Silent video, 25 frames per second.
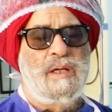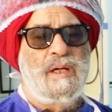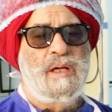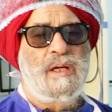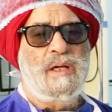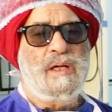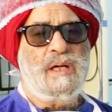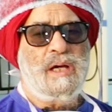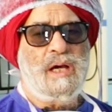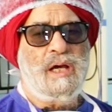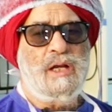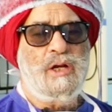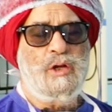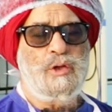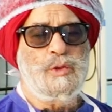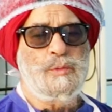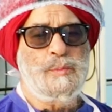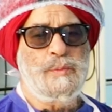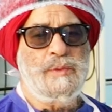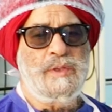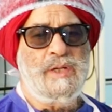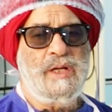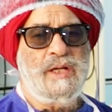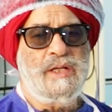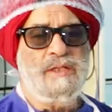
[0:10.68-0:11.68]
Akal
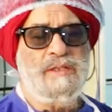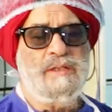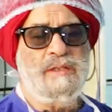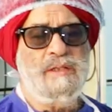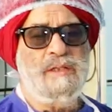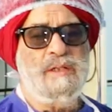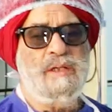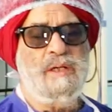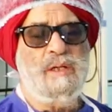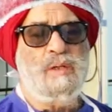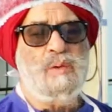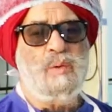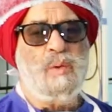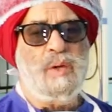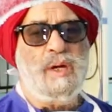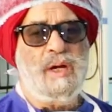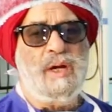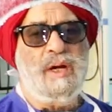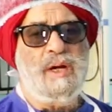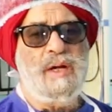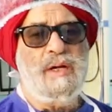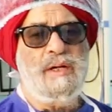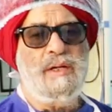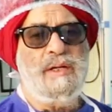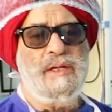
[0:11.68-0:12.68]
Hospital has
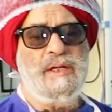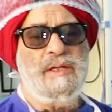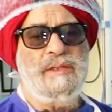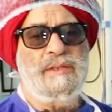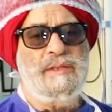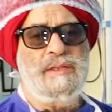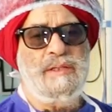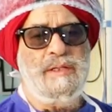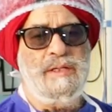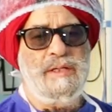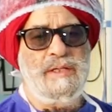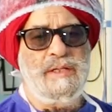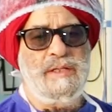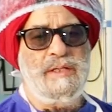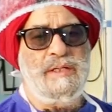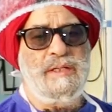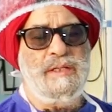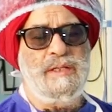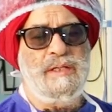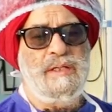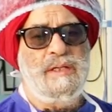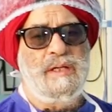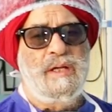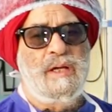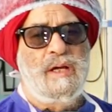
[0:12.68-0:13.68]
acquired a
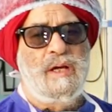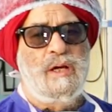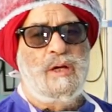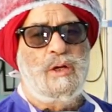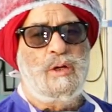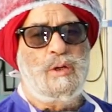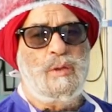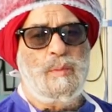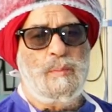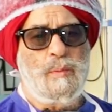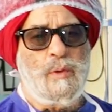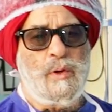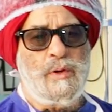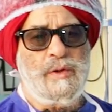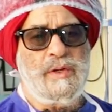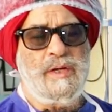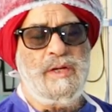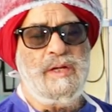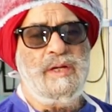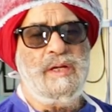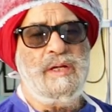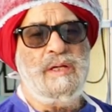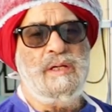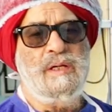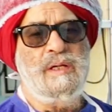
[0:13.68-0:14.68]
3D
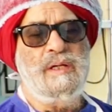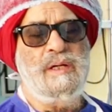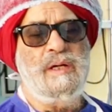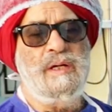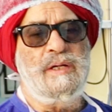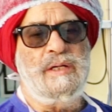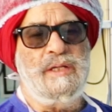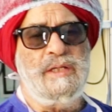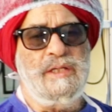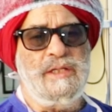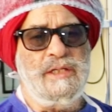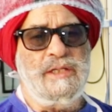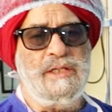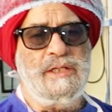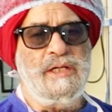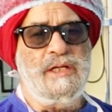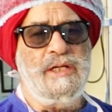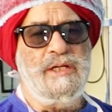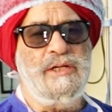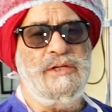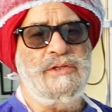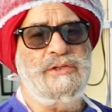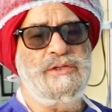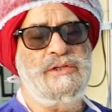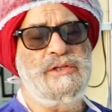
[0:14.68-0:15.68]
robotic
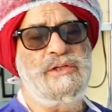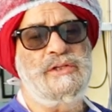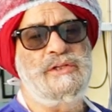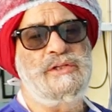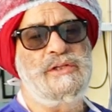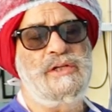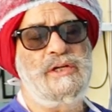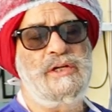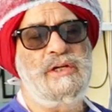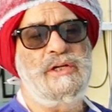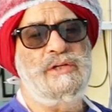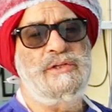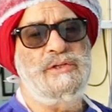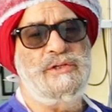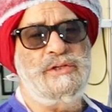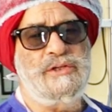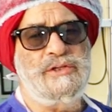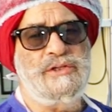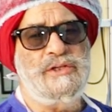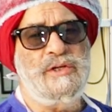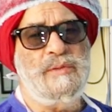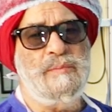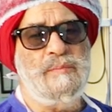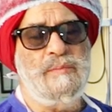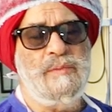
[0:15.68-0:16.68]
digitally assisted
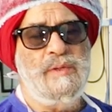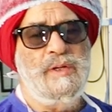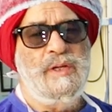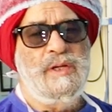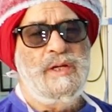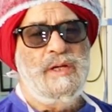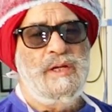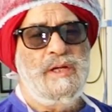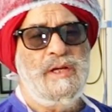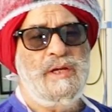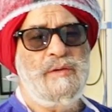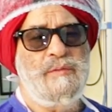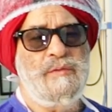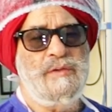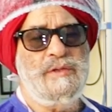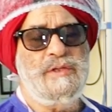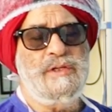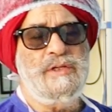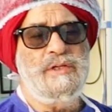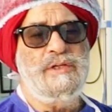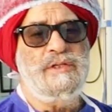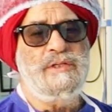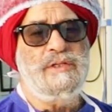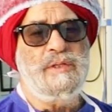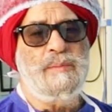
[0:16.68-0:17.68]
system, which
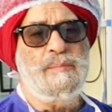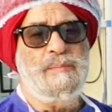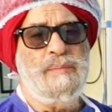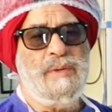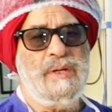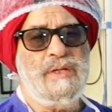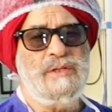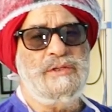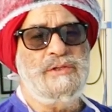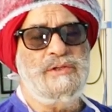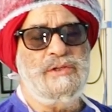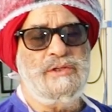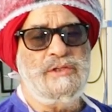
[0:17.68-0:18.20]
is the best